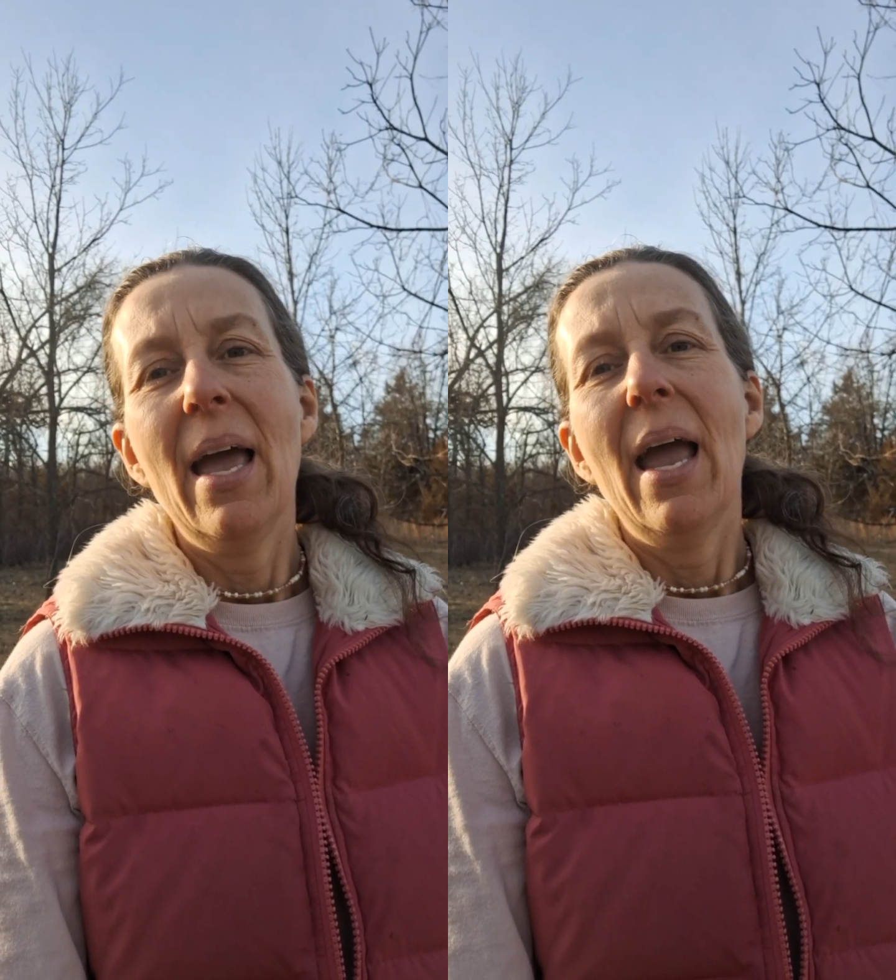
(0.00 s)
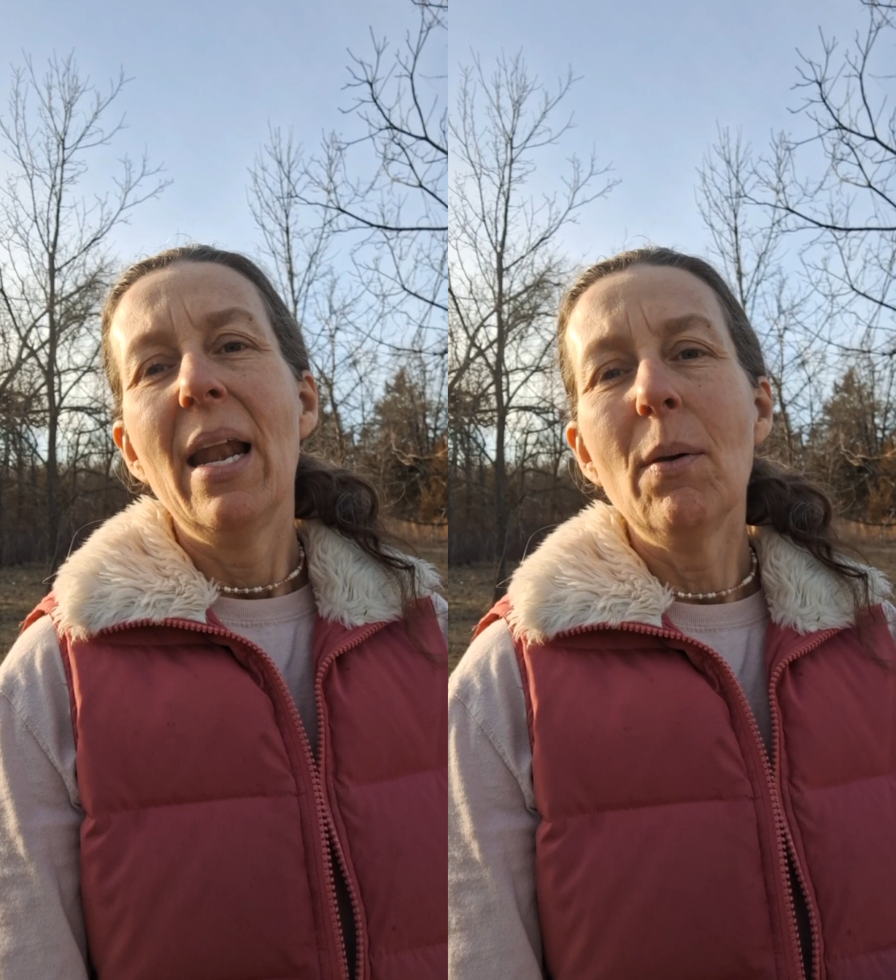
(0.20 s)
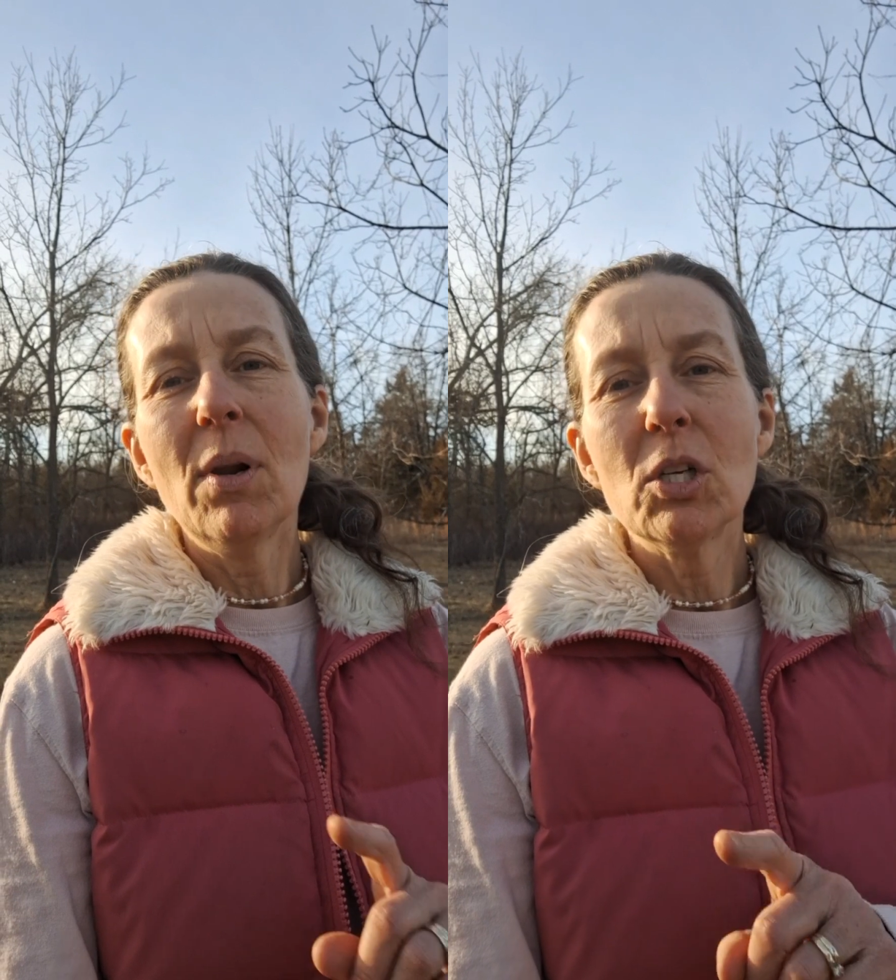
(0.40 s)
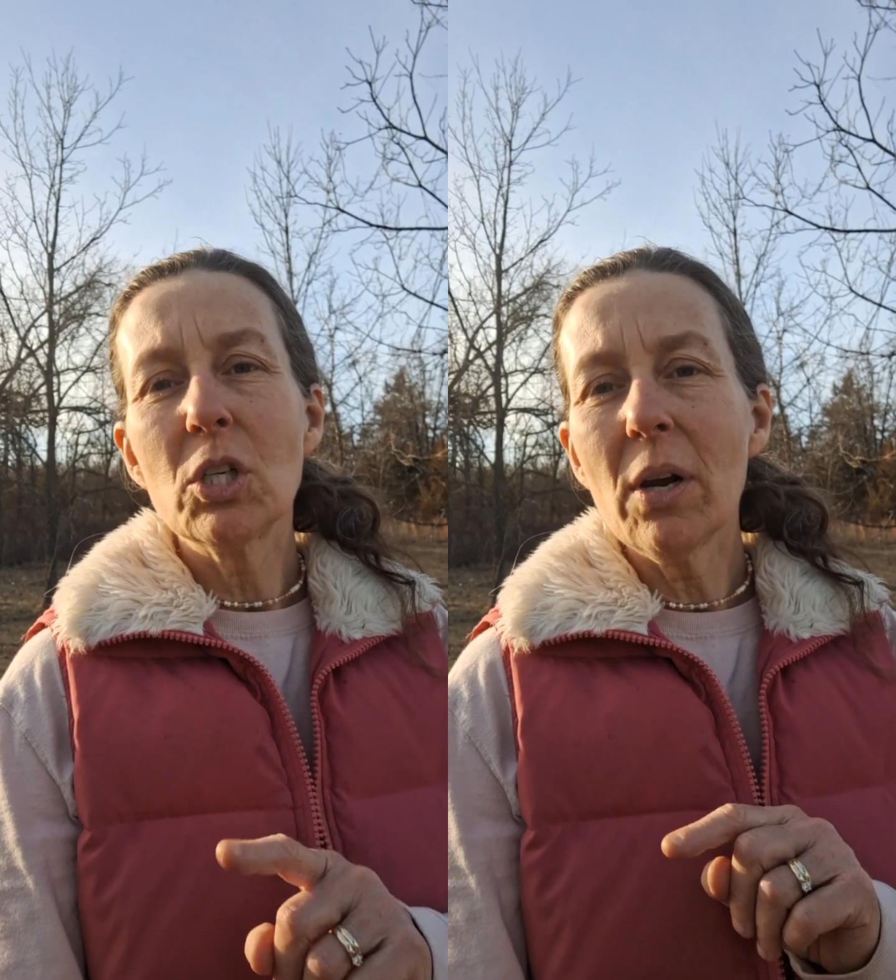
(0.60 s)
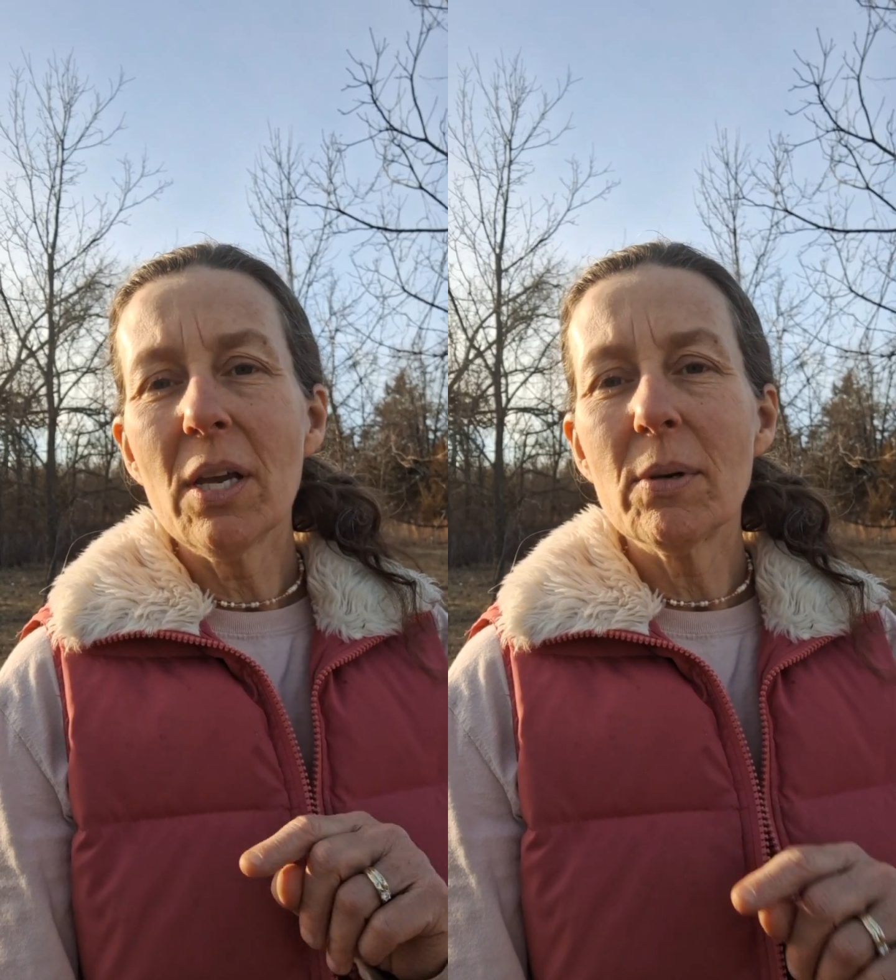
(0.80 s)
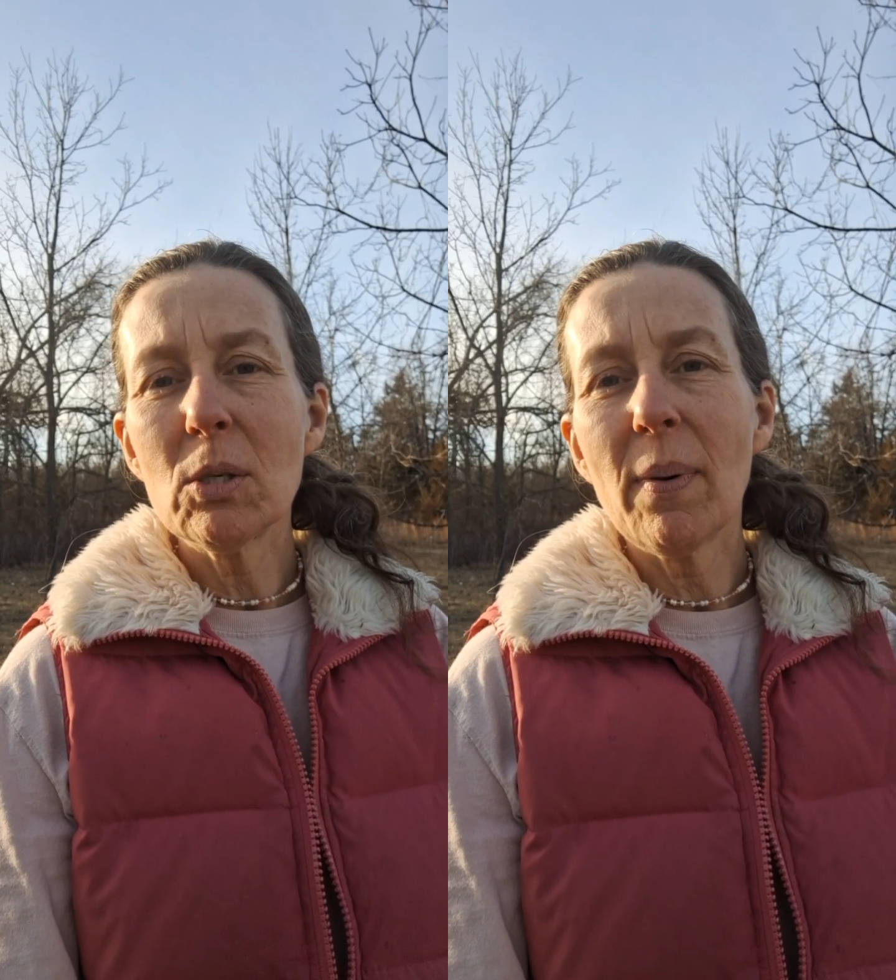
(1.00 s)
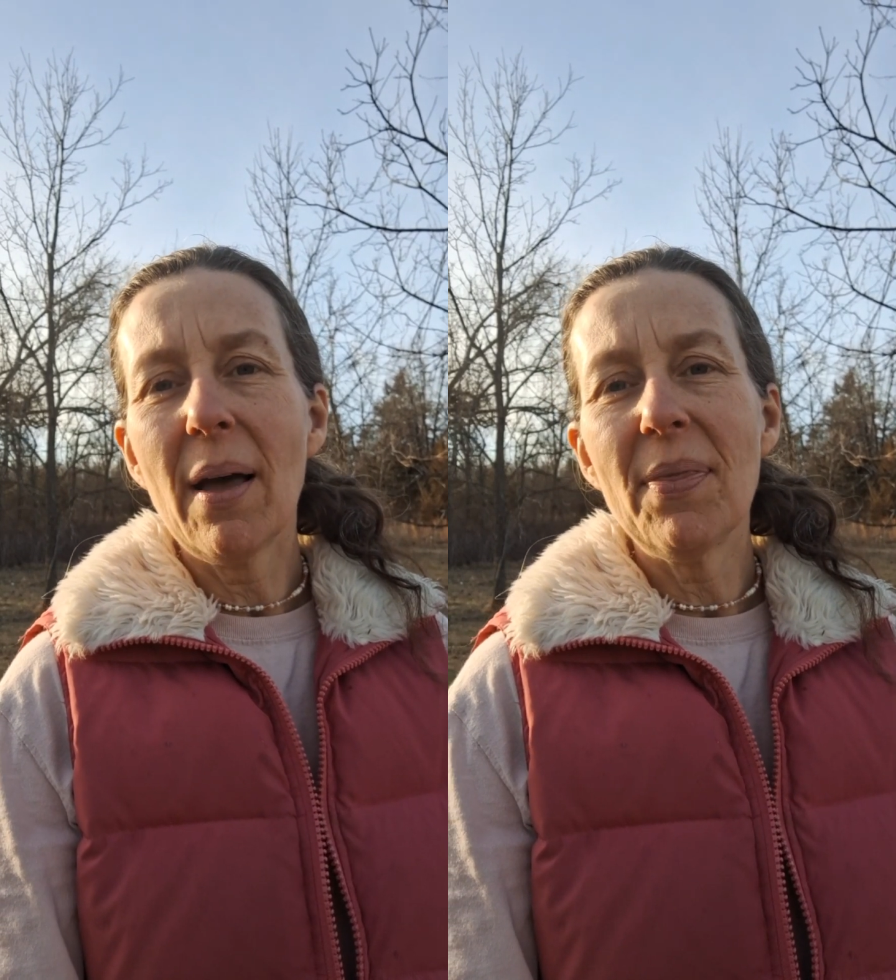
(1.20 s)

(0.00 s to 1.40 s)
and I want to show you a spot